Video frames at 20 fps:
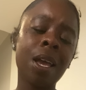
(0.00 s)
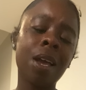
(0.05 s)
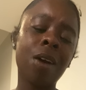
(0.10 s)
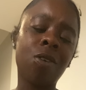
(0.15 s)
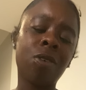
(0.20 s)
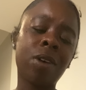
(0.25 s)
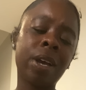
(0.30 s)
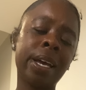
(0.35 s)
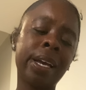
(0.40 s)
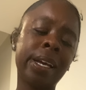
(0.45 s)

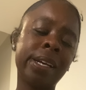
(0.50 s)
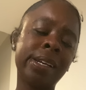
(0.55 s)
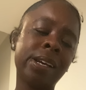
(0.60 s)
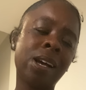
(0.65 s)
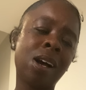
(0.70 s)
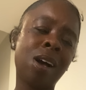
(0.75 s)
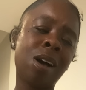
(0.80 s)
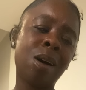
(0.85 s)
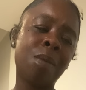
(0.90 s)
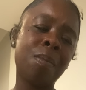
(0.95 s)
Okay,
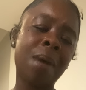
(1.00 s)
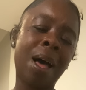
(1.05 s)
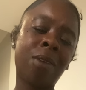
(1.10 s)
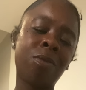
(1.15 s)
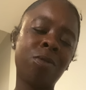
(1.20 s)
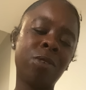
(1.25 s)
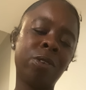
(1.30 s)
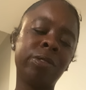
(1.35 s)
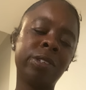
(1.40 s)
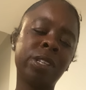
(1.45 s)
um, I
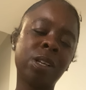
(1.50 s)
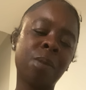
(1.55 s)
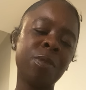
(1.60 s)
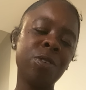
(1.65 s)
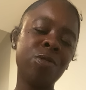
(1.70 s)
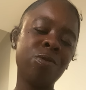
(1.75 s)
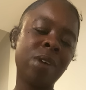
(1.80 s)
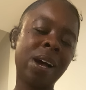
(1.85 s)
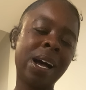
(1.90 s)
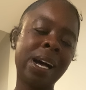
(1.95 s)
don't know. Some of
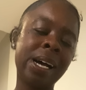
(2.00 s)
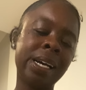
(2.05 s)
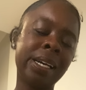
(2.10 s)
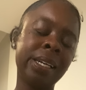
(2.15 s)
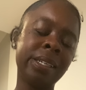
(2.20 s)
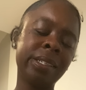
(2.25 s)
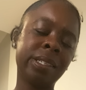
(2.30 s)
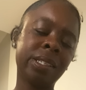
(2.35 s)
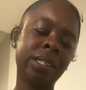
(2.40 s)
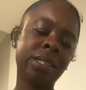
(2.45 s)
you
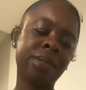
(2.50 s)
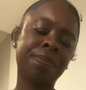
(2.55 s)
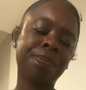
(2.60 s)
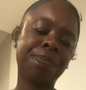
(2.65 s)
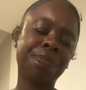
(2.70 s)
guys